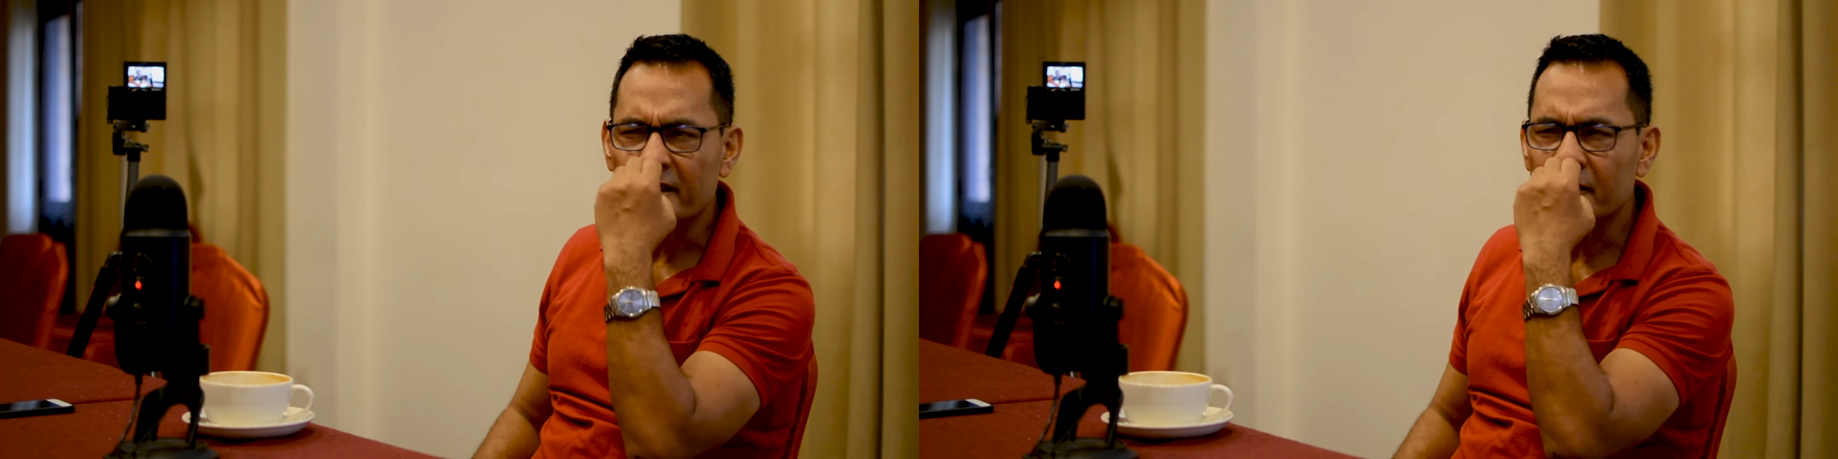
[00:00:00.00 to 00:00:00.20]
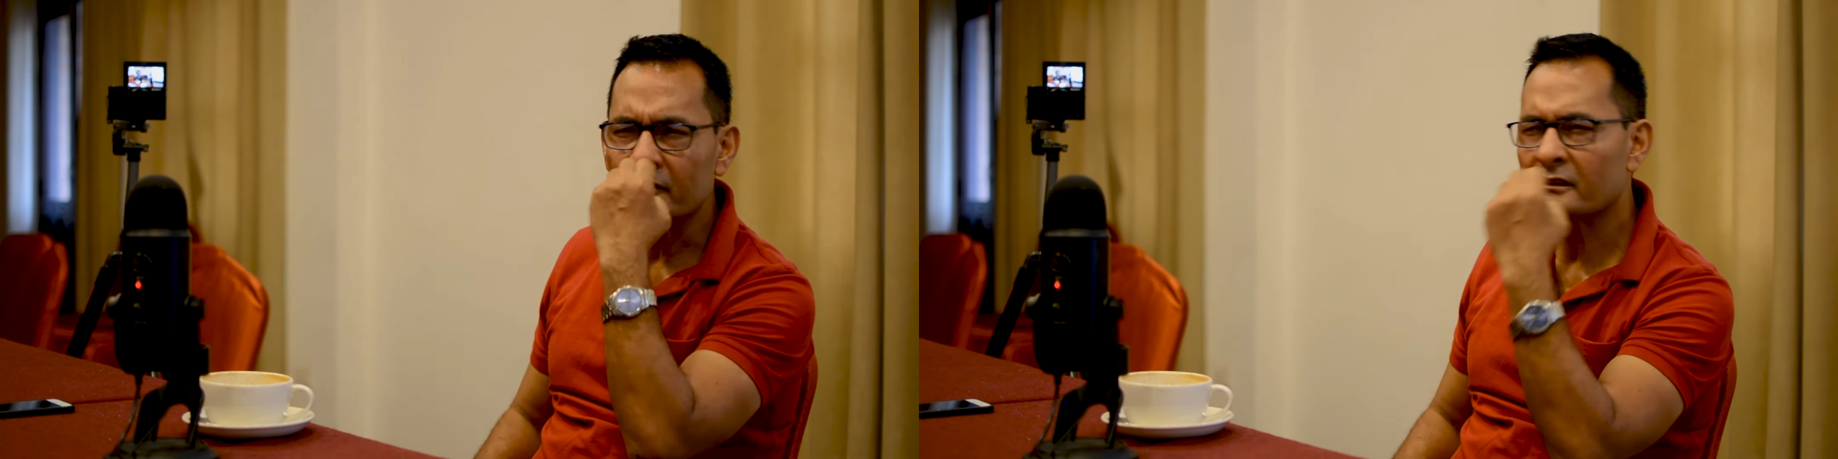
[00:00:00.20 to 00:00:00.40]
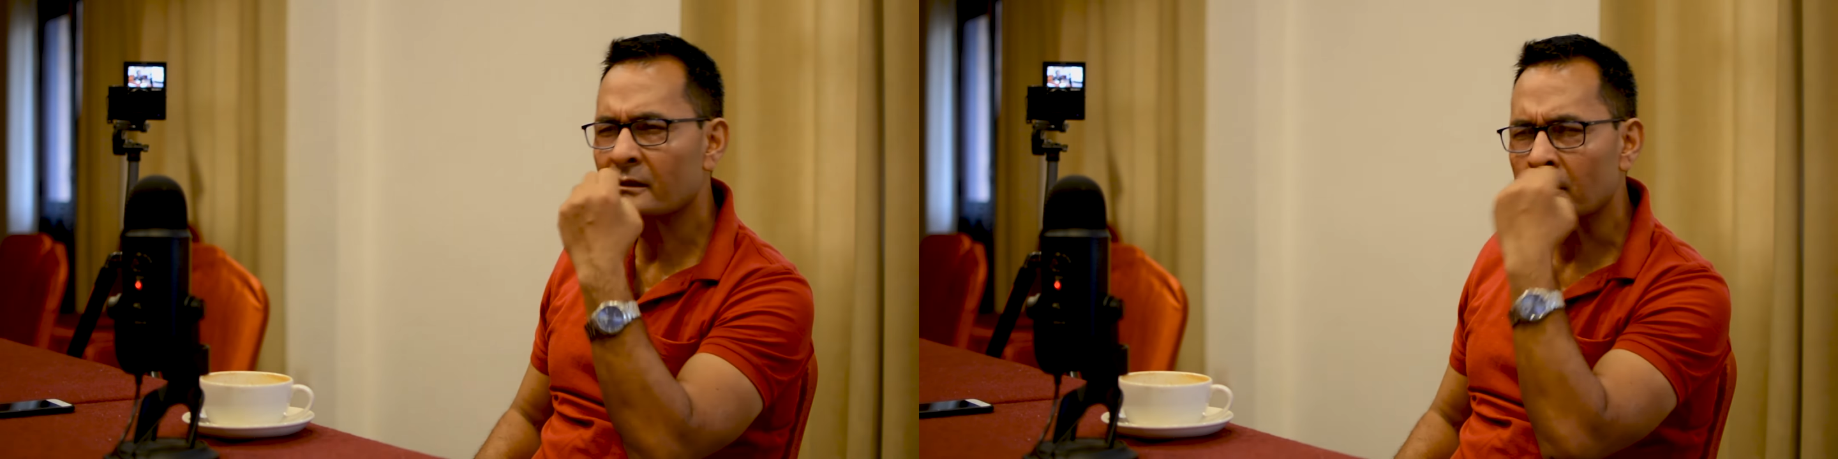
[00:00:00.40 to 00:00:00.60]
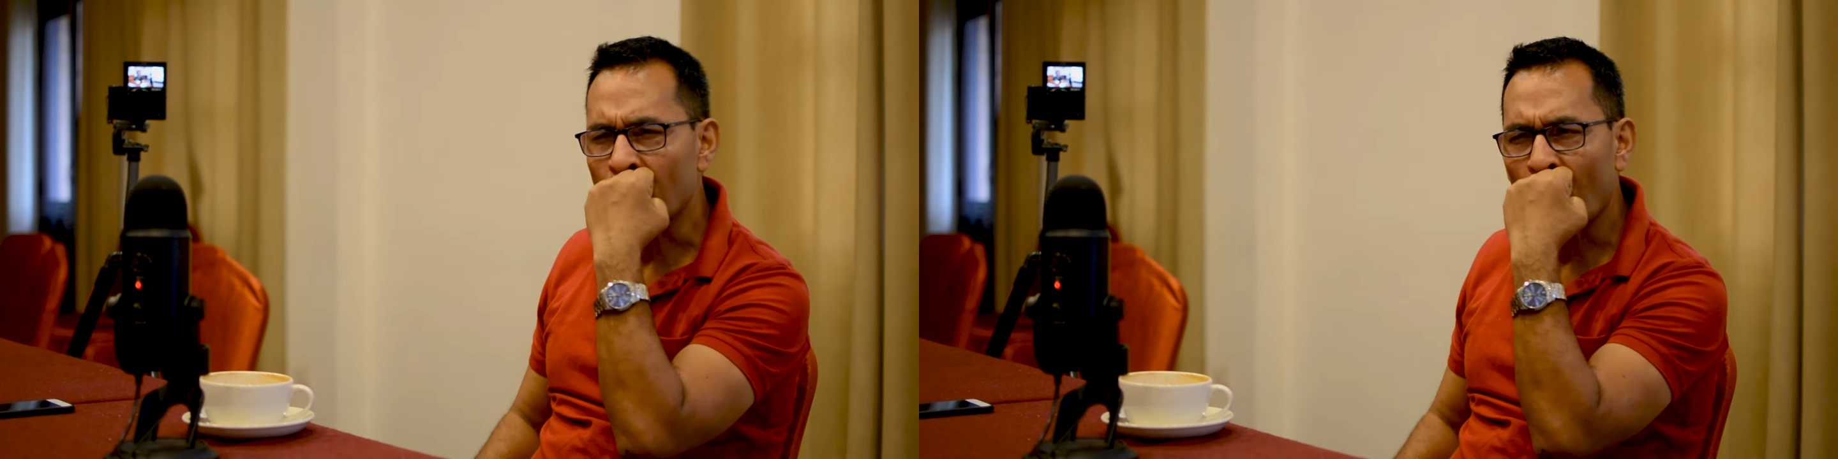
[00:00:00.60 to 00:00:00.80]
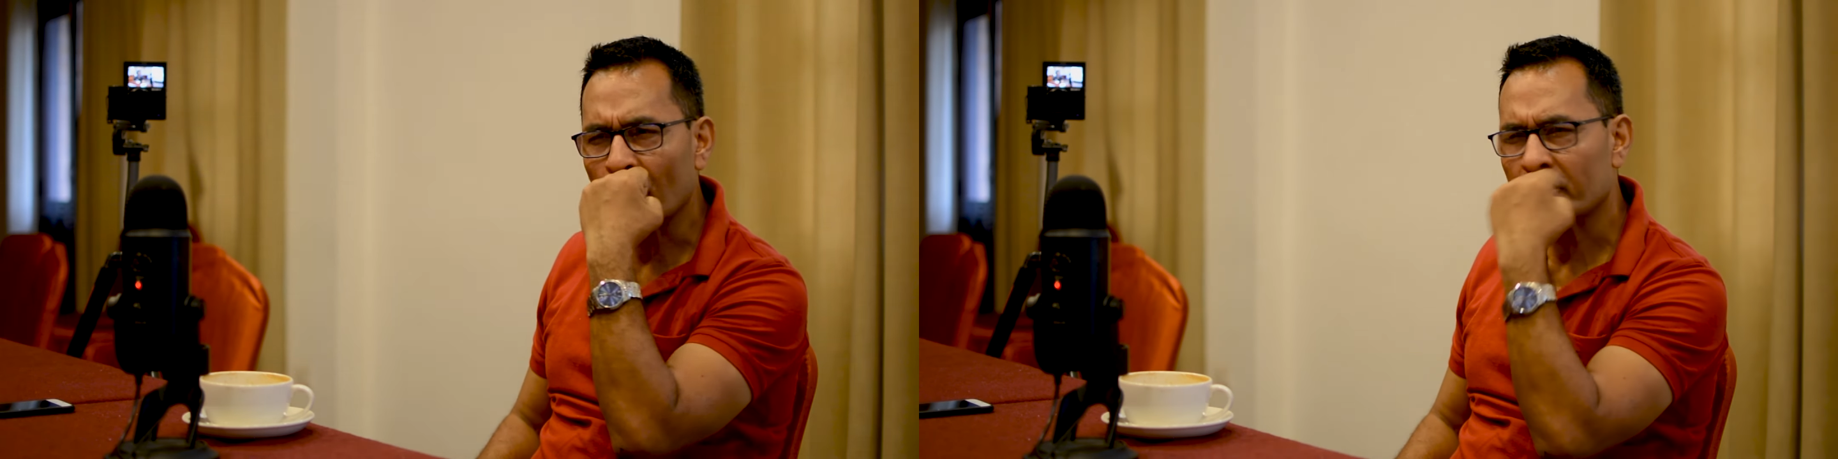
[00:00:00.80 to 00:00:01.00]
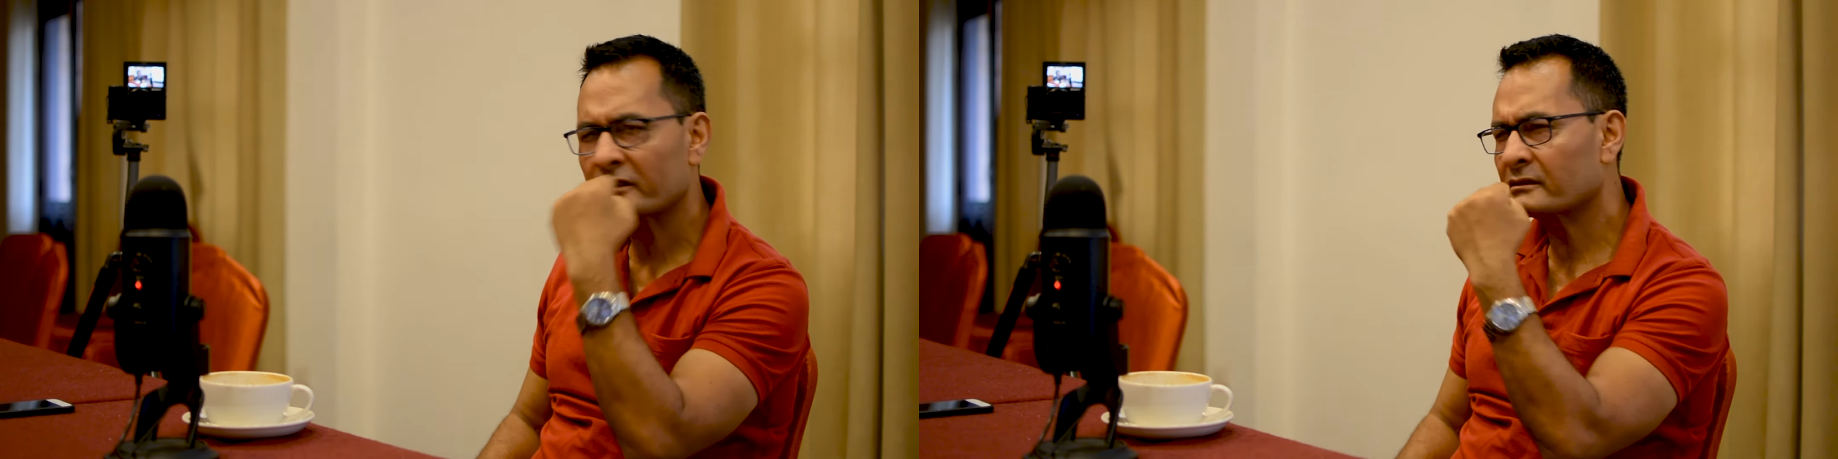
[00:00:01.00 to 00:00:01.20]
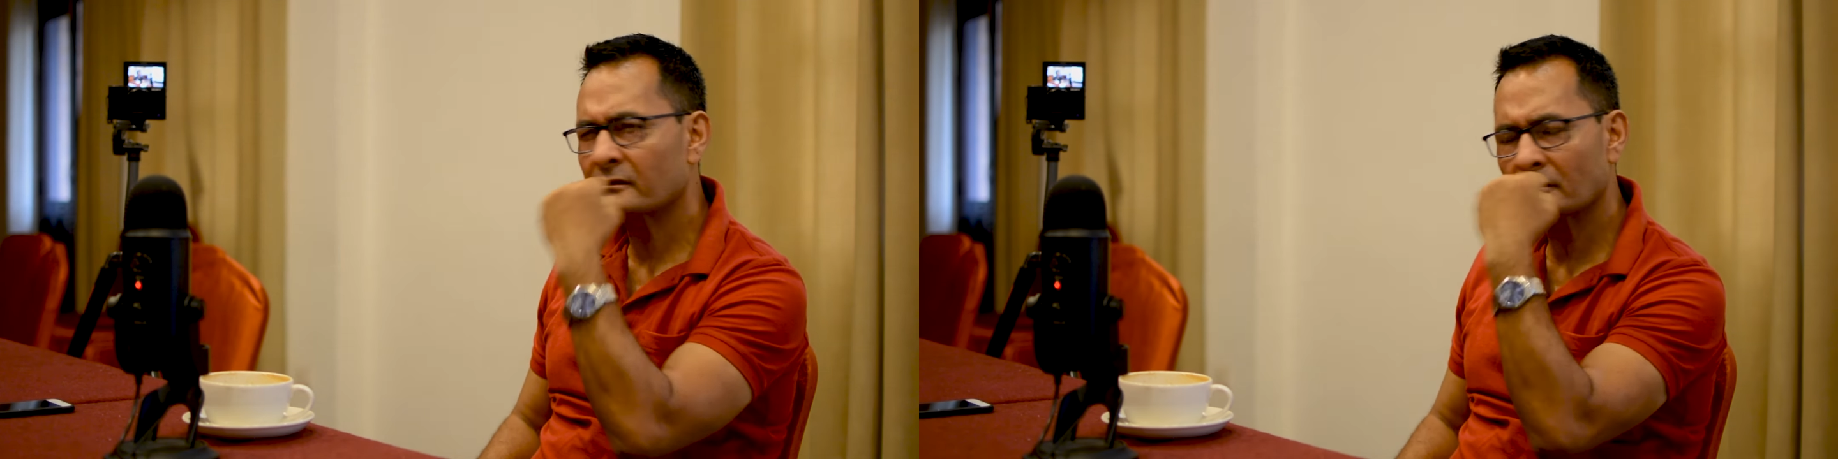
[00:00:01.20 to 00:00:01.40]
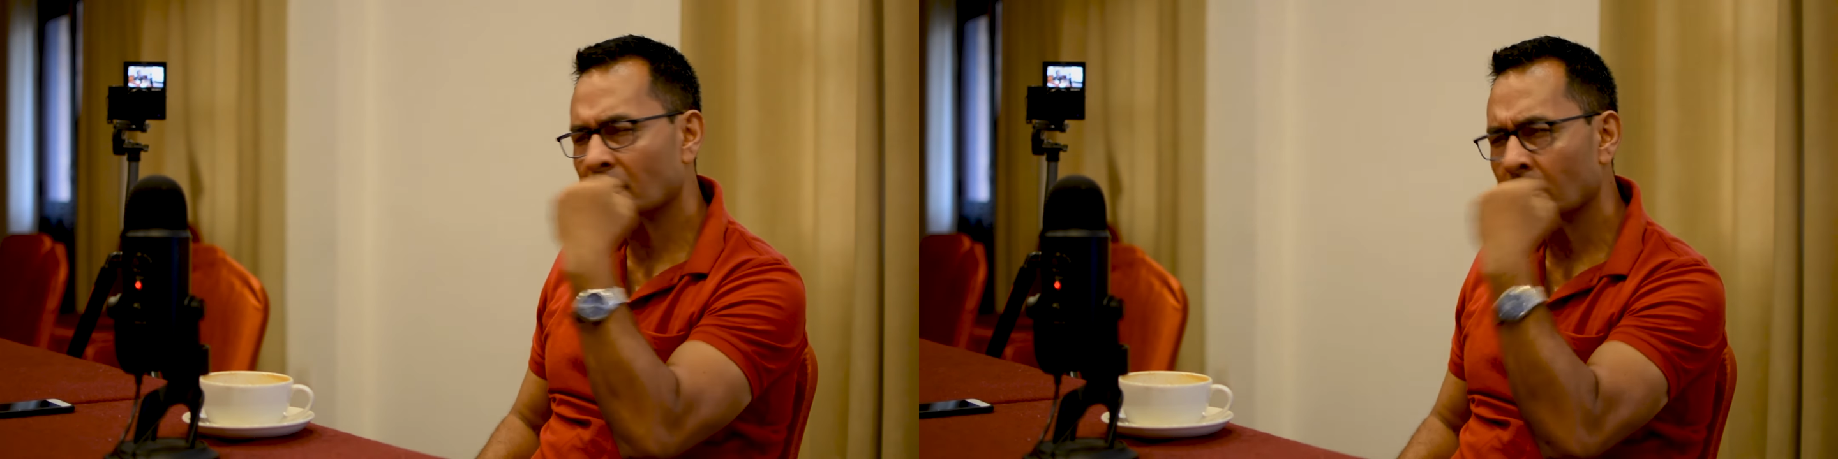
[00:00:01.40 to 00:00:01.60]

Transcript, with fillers: is the most